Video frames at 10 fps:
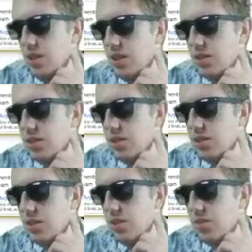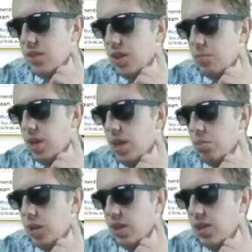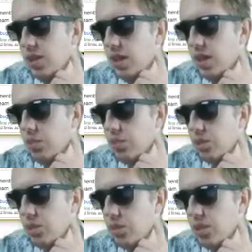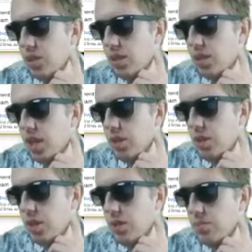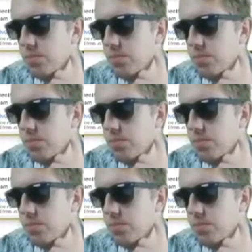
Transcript: This is a level that I made but I didn't end up including in the game yet,